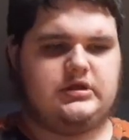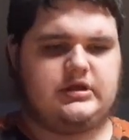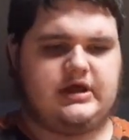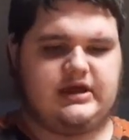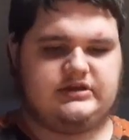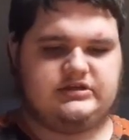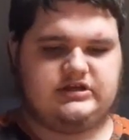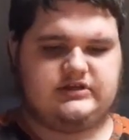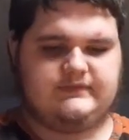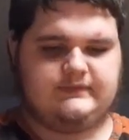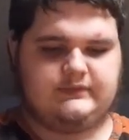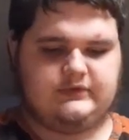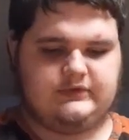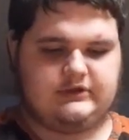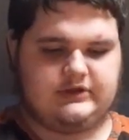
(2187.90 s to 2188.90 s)
I did a
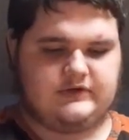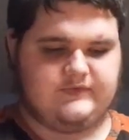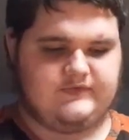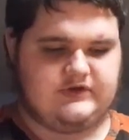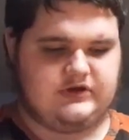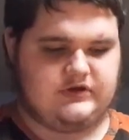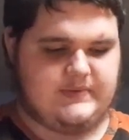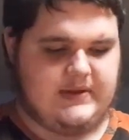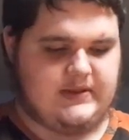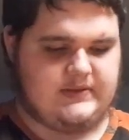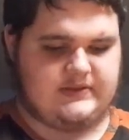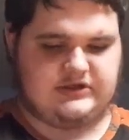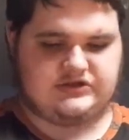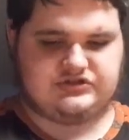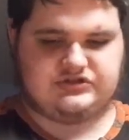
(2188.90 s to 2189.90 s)
little video
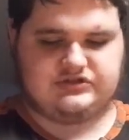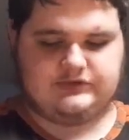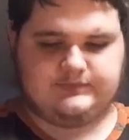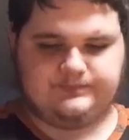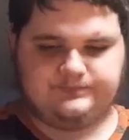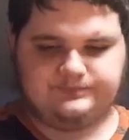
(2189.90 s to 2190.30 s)
about this.